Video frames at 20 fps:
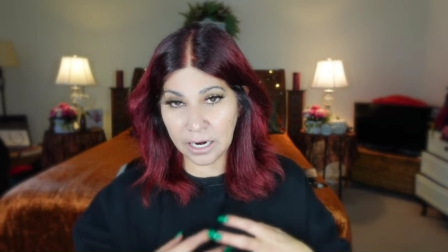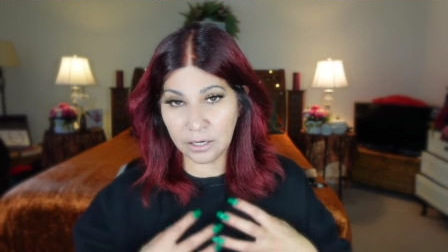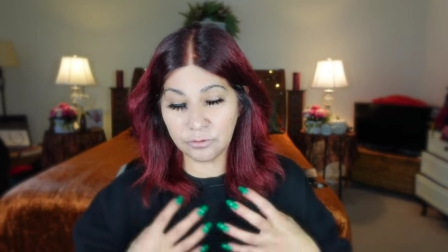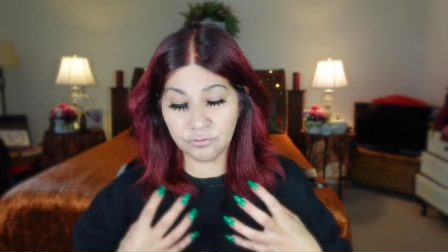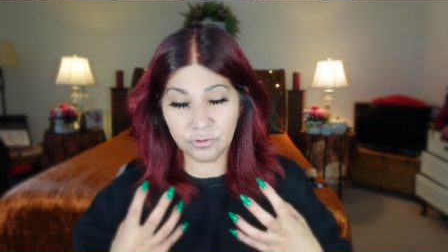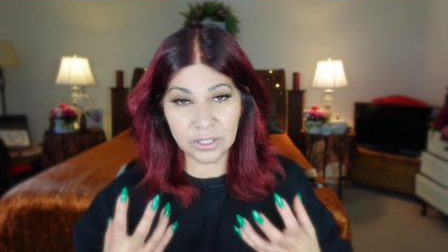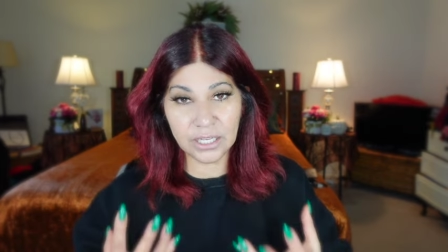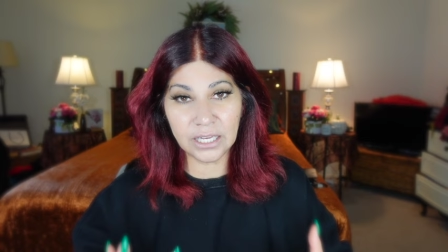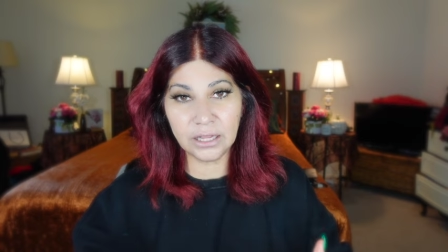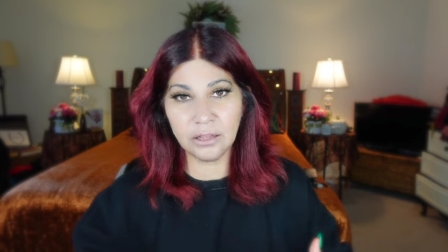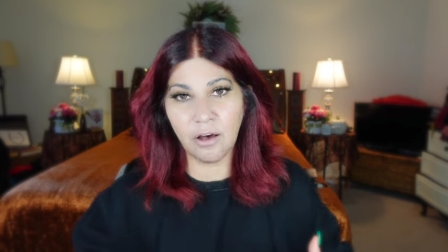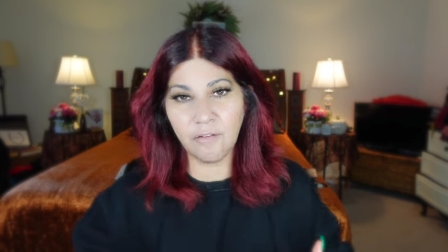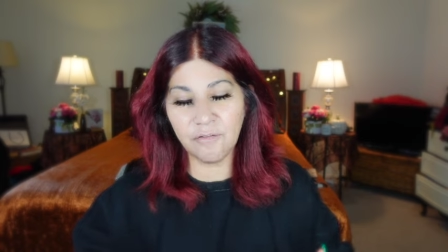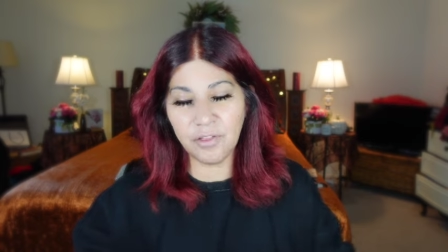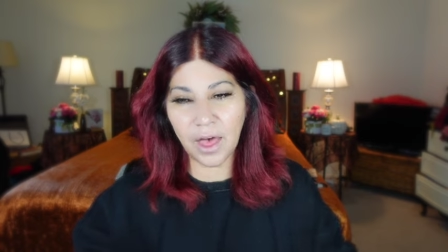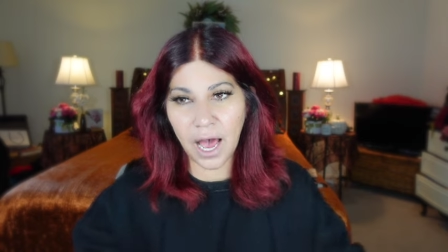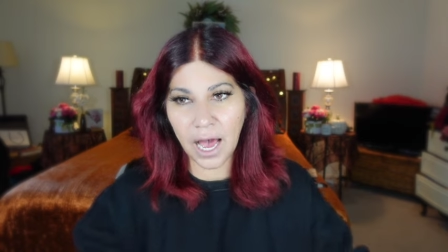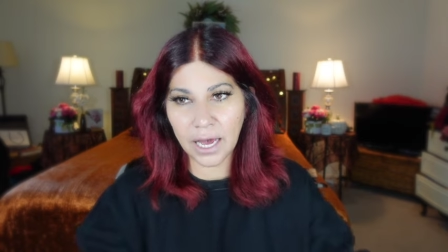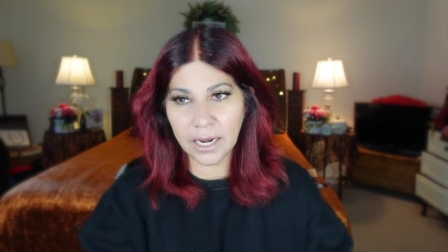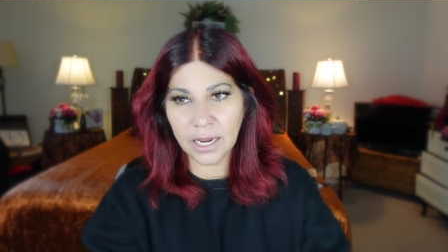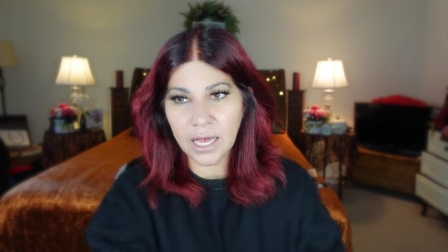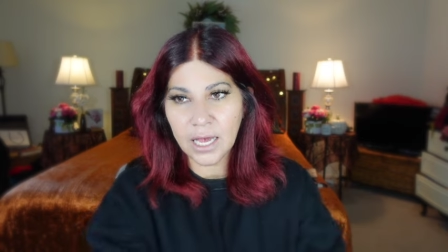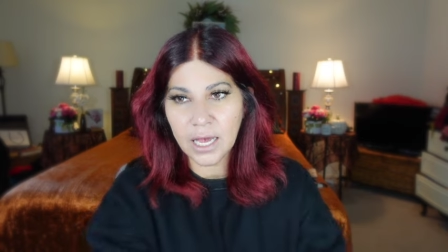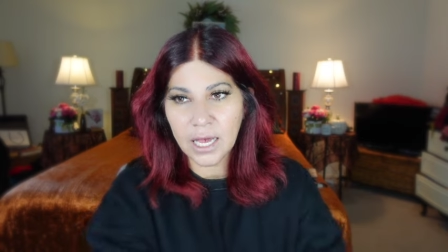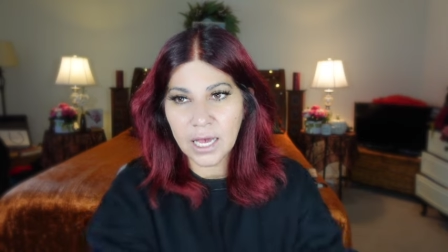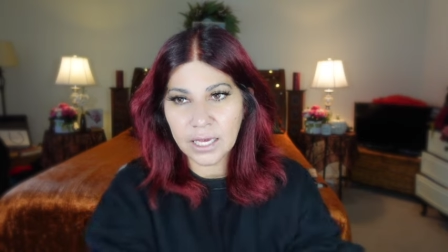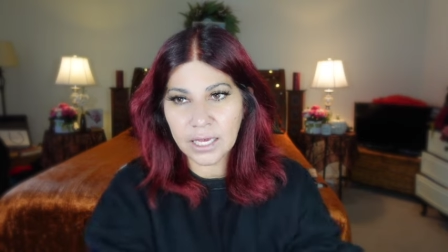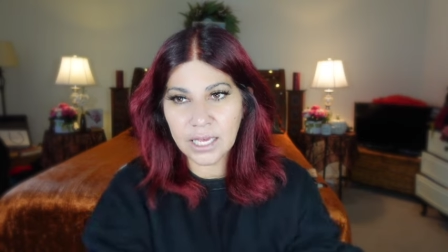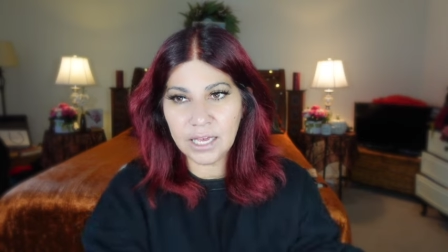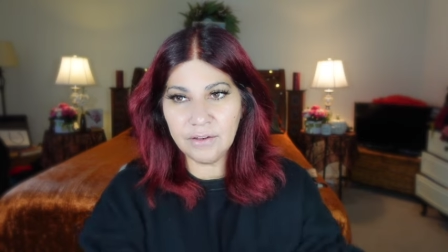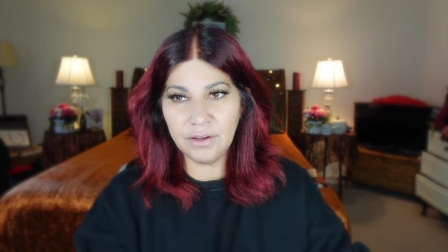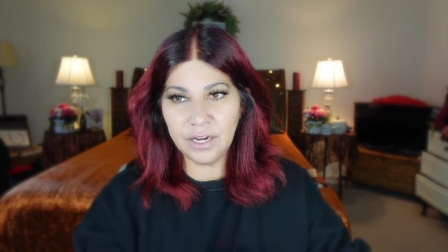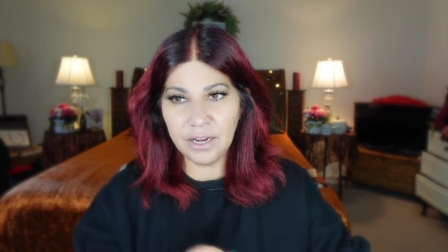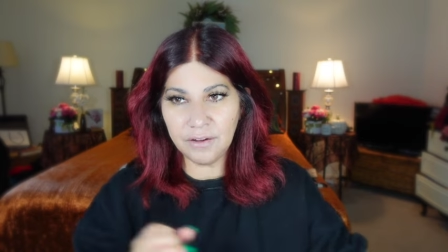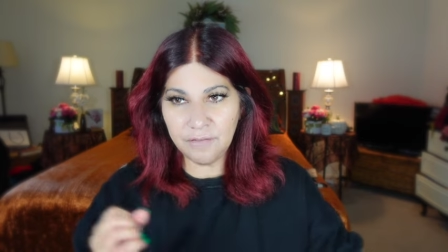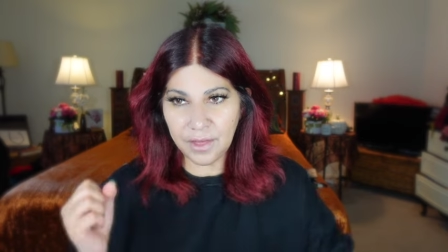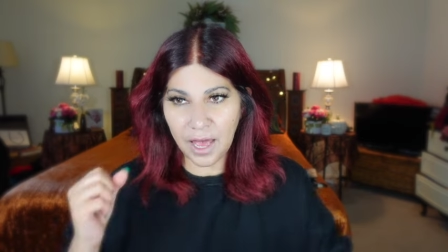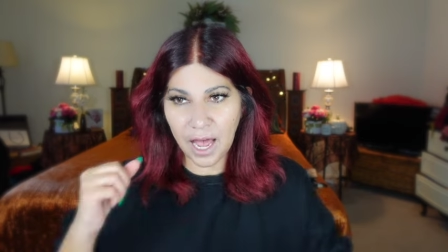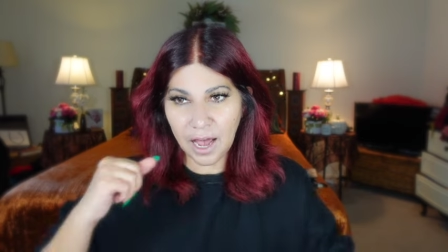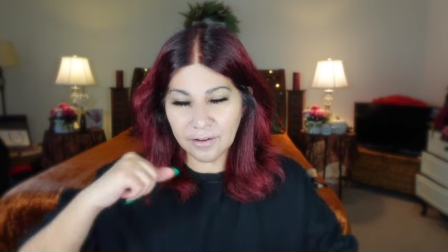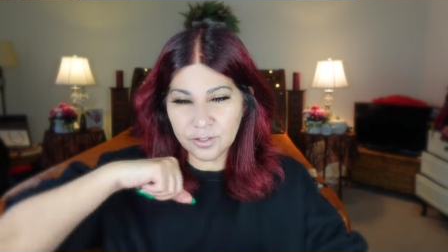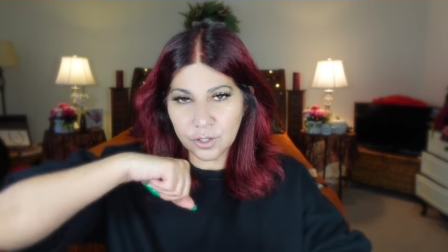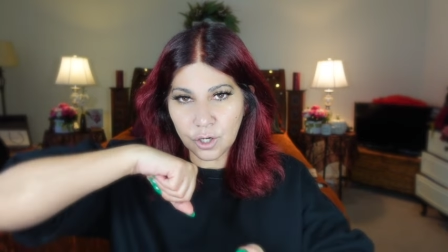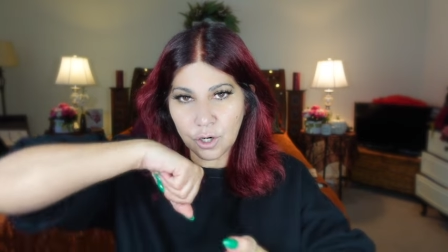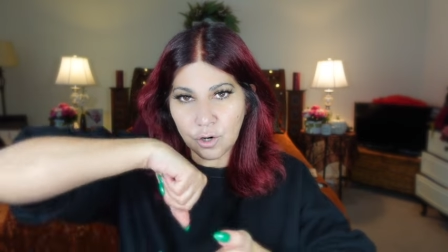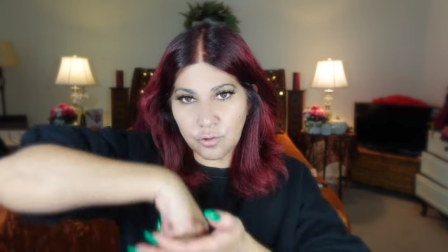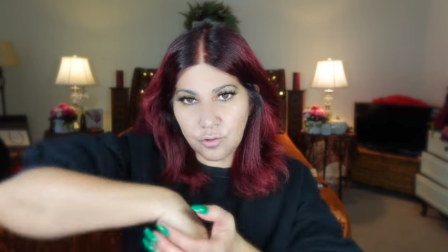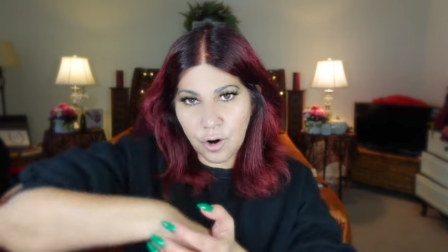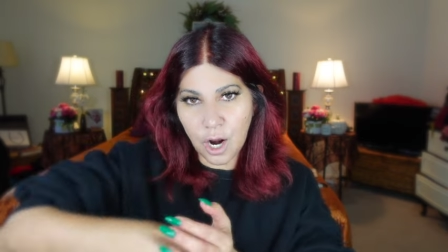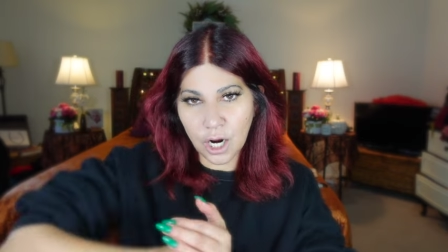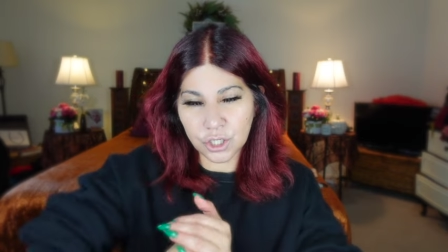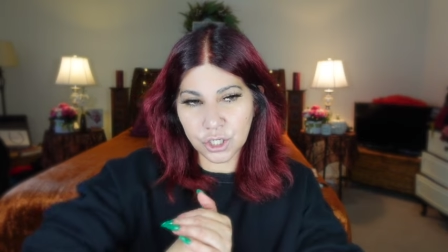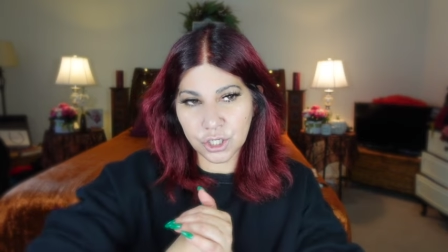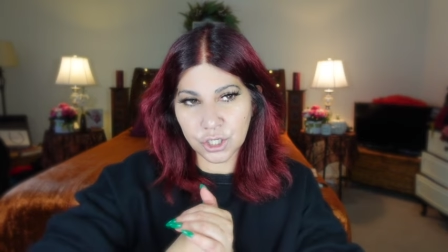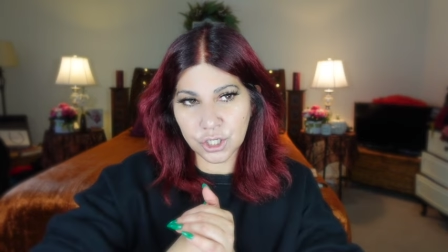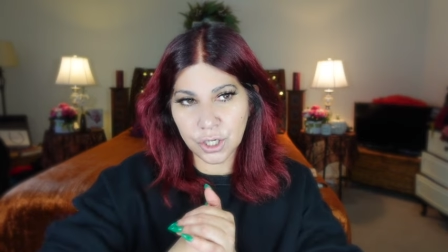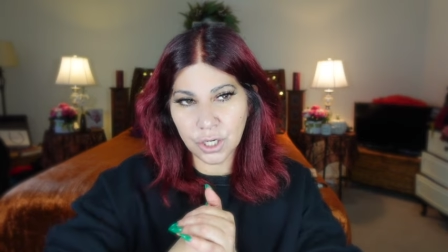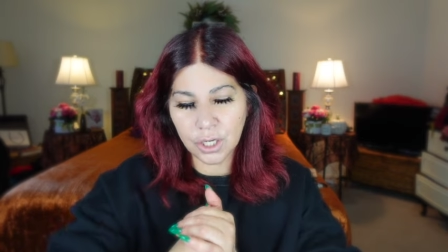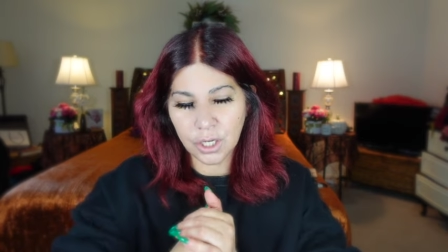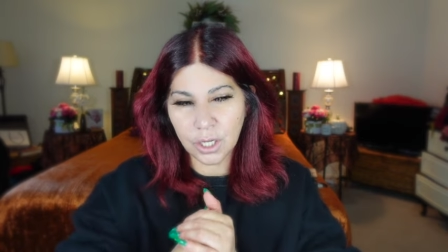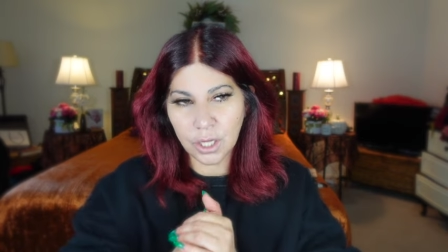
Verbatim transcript: i really love that even if they have to crush